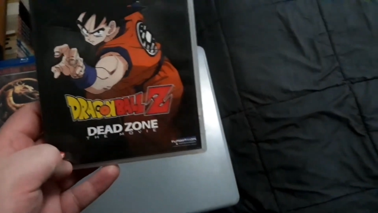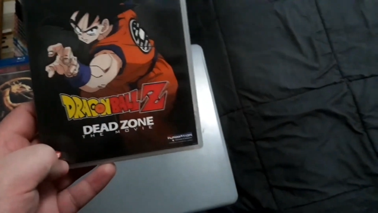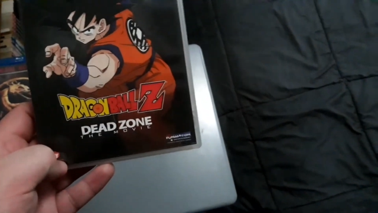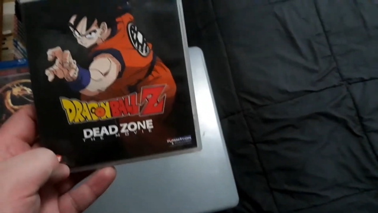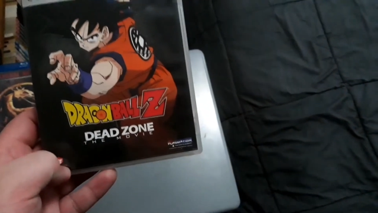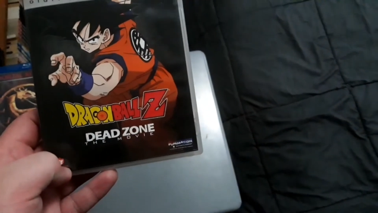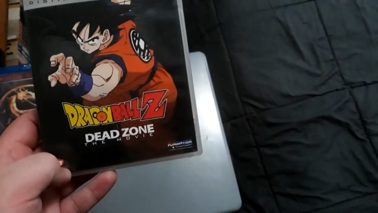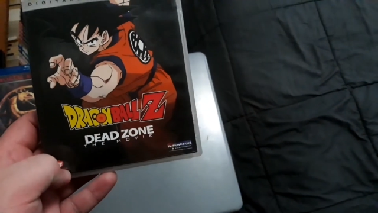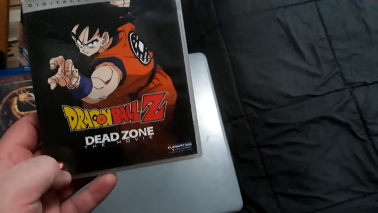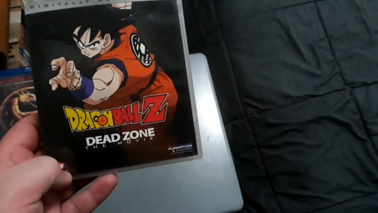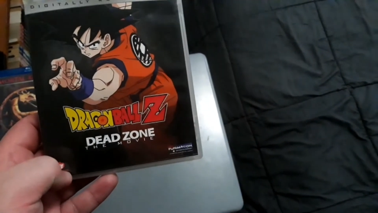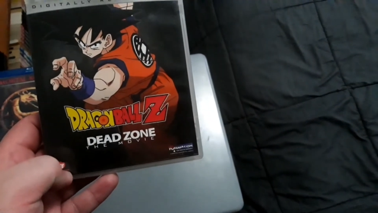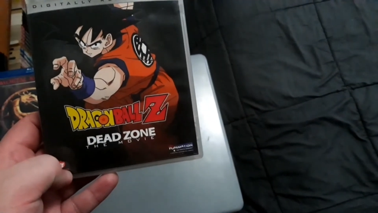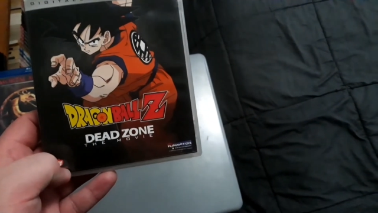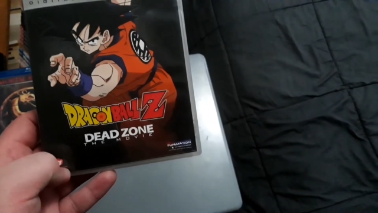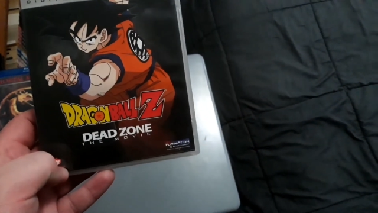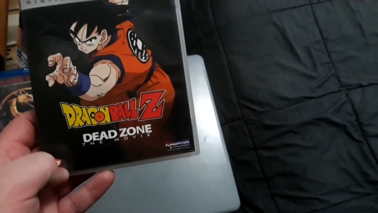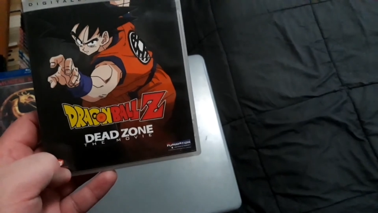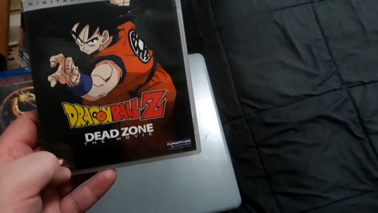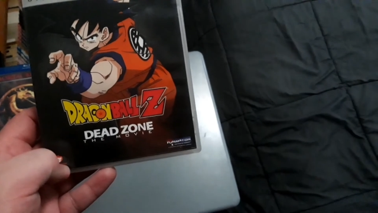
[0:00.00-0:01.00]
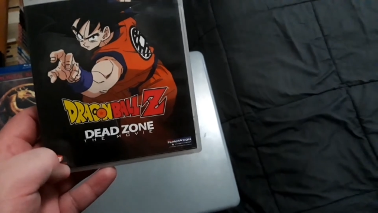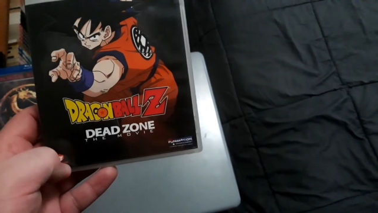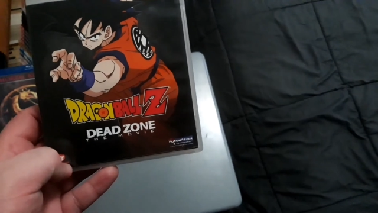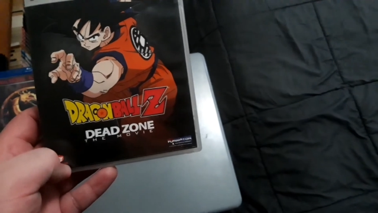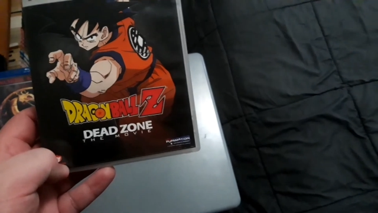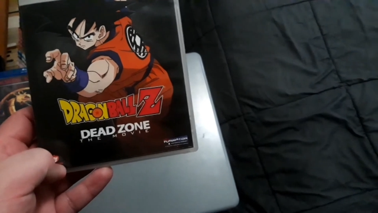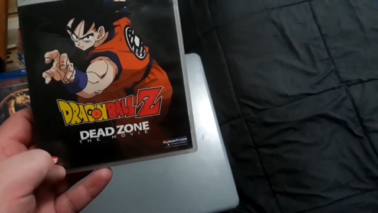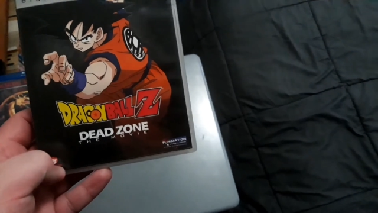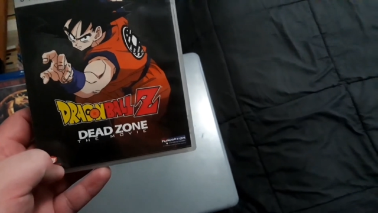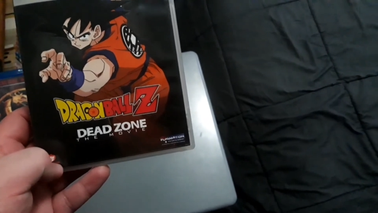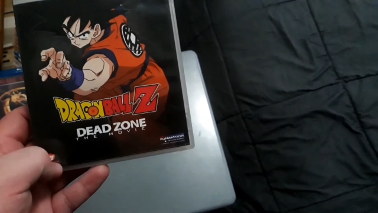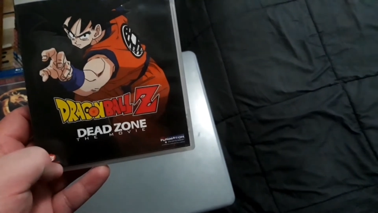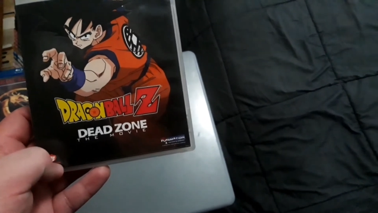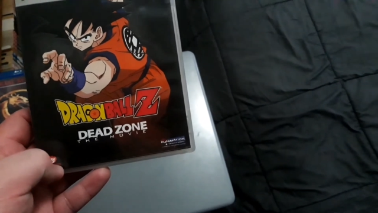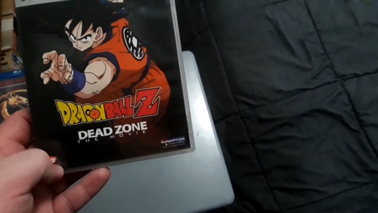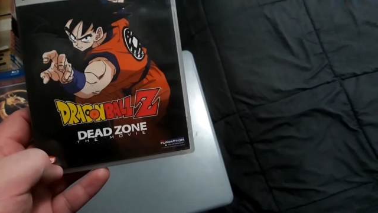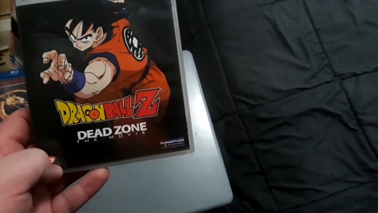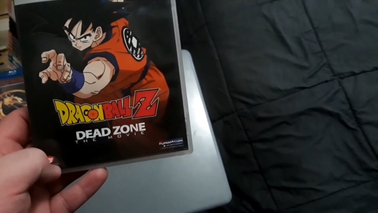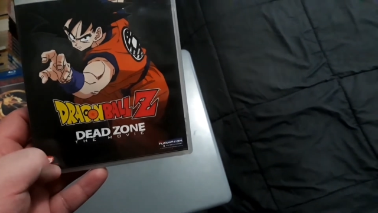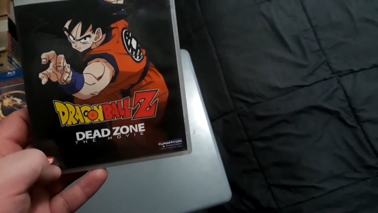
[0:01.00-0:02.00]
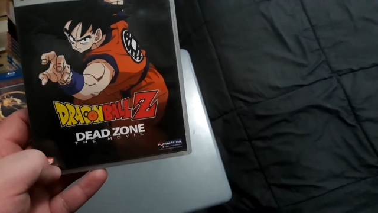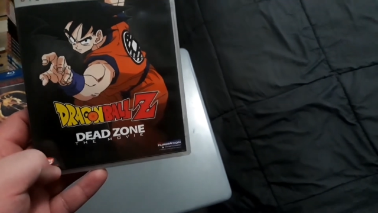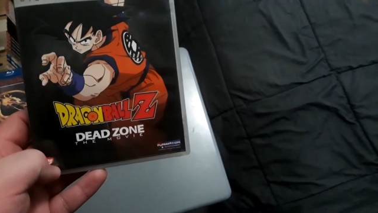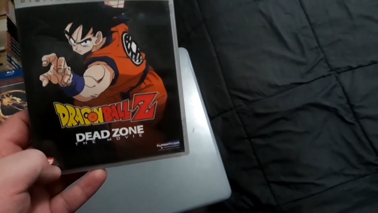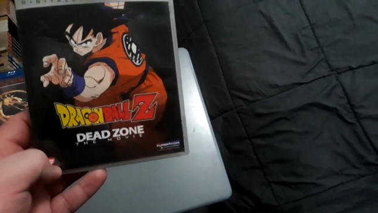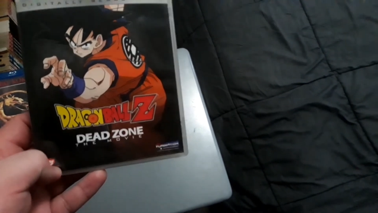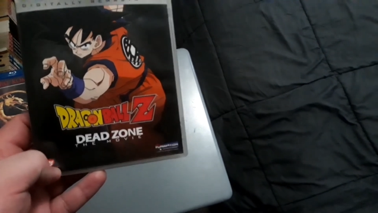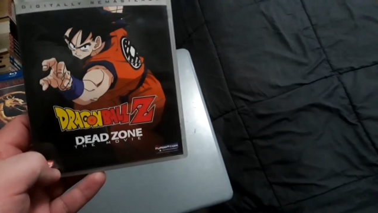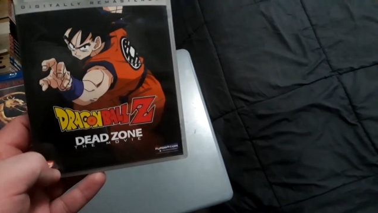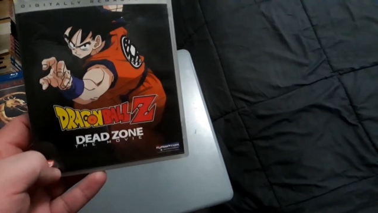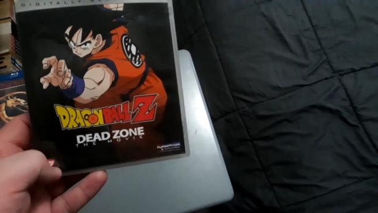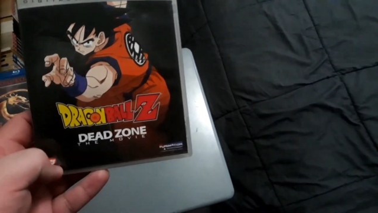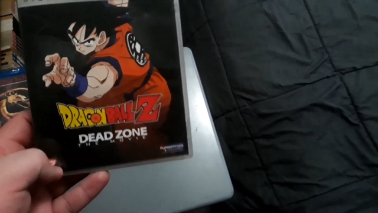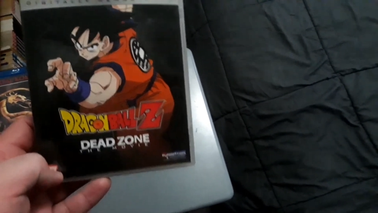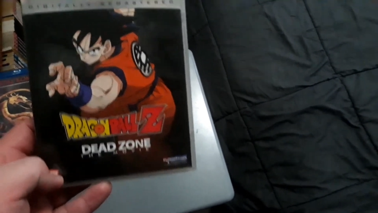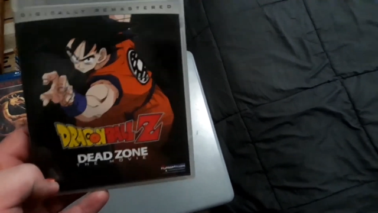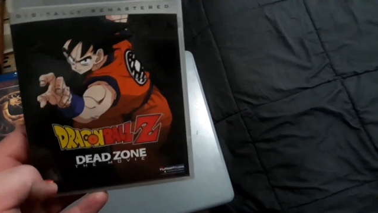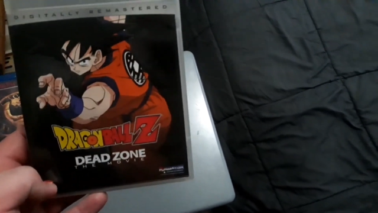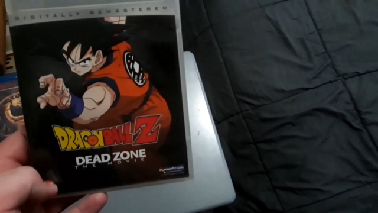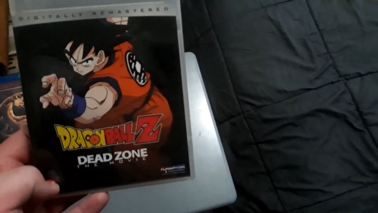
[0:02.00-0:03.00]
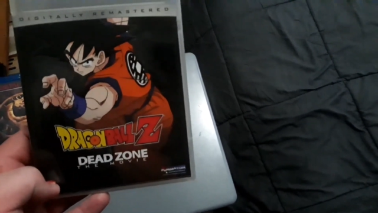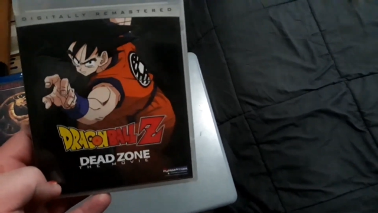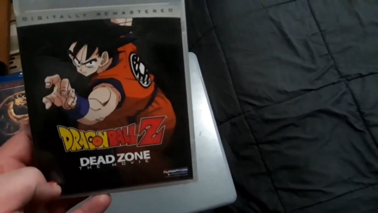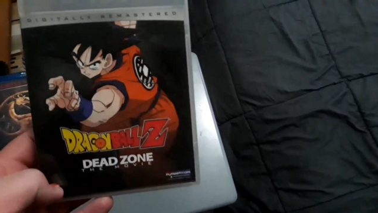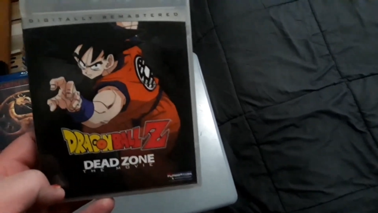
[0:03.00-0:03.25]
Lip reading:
[unreadable: no face in view]